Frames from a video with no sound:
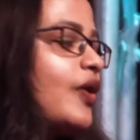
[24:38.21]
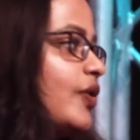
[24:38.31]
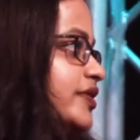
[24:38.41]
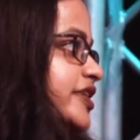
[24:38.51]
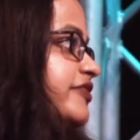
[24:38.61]

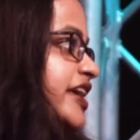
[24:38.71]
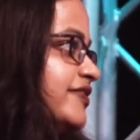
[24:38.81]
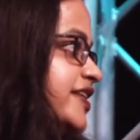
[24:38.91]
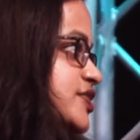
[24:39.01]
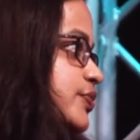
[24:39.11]
all the
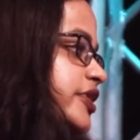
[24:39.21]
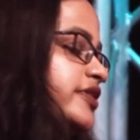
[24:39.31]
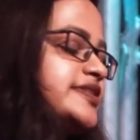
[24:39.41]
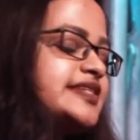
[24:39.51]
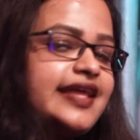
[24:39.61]
wavelengths we
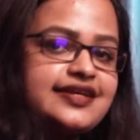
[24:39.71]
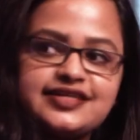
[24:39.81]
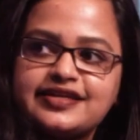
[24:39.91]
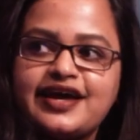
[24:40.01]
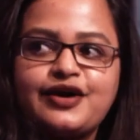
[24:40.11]
are
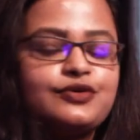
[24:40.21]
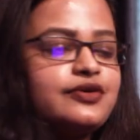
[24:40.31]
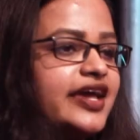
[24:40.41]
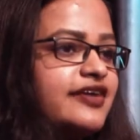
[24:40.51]
selecting now,